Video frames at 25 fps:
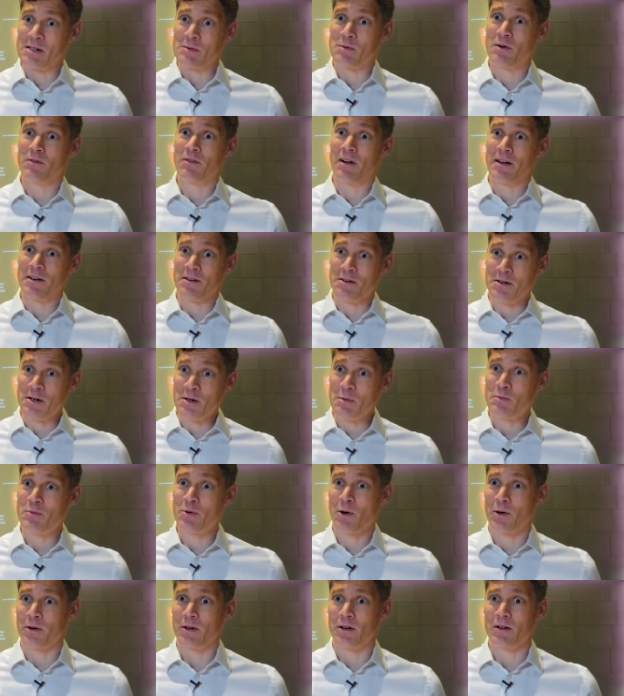provide new
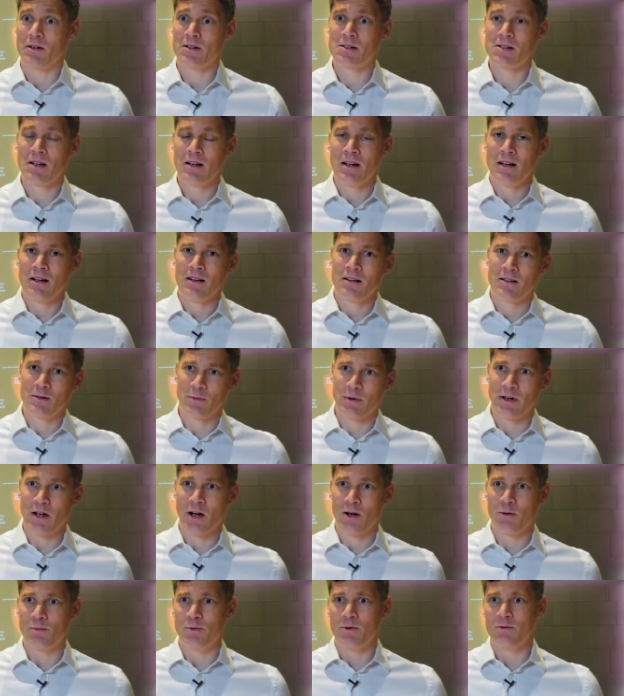products that we
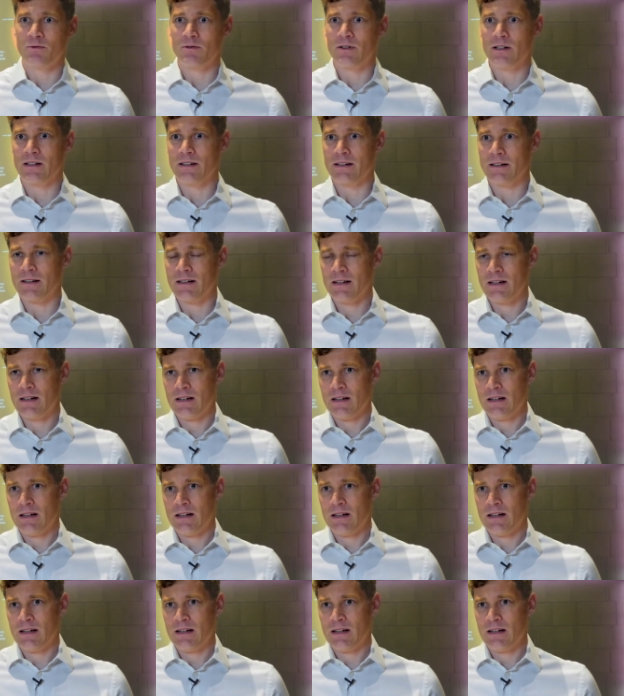hope will really